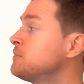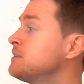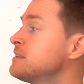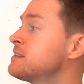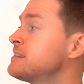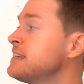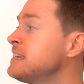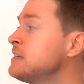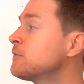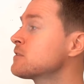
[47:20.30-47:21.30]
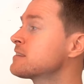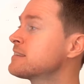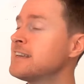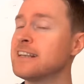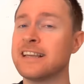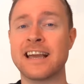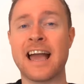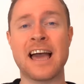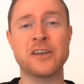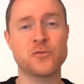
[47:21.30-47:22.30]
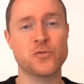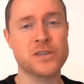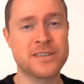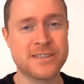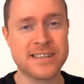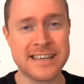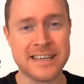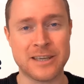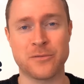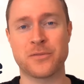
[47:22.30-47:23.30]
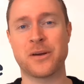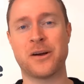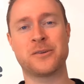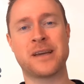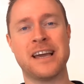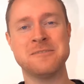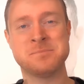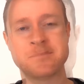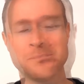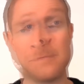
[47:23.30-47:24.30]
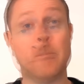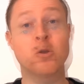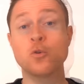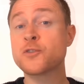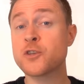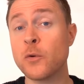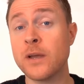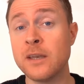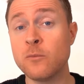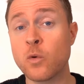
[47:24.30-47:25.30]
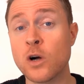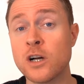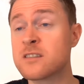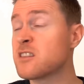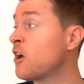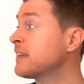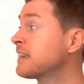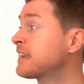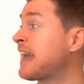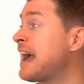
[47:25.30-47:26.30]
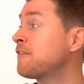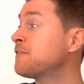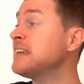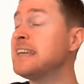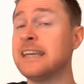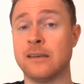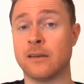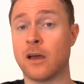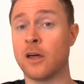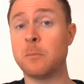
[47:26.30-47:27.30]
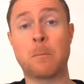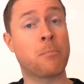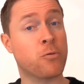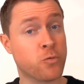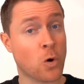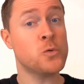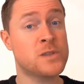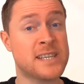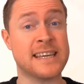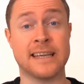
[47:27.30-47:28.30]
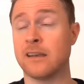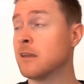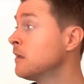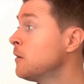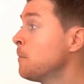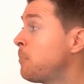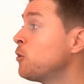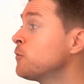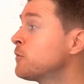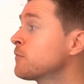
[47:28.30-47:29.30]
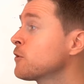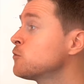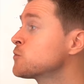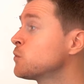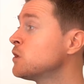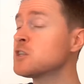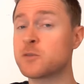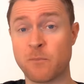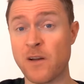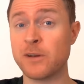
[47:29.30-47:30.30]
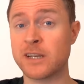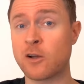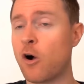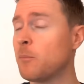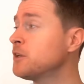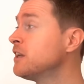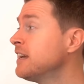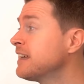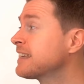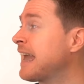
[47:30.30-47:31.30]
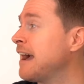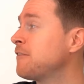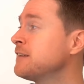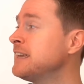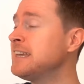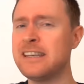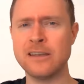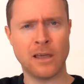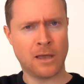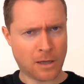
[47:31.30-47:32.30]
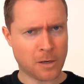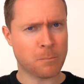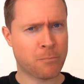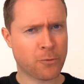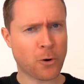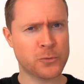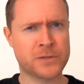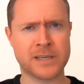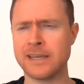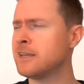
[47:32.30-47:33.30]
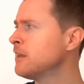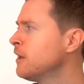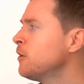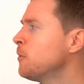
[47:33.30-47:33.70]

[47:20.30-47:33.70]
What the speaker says: Deceive, ceiling and receive. Okay, but also in words like caffeine and protein. Both of those words, very common. Caffeine and protein